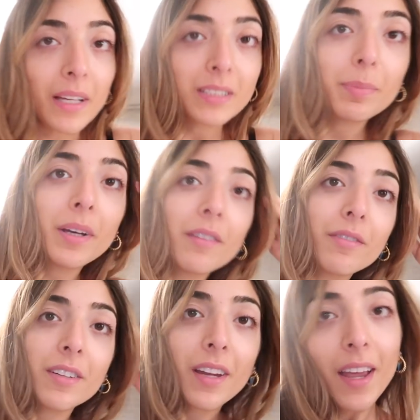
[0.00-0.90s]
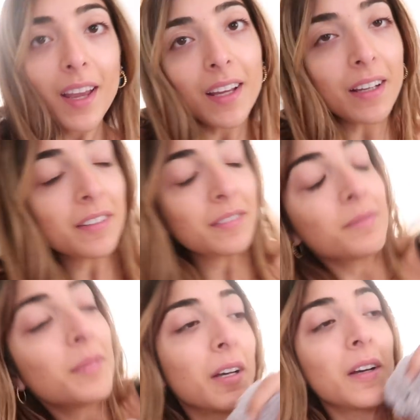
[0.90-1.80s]
Best bit of the day
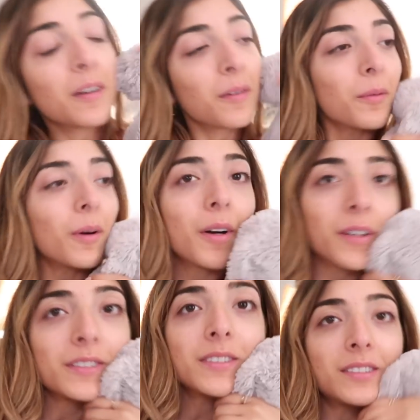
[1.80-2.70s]
was...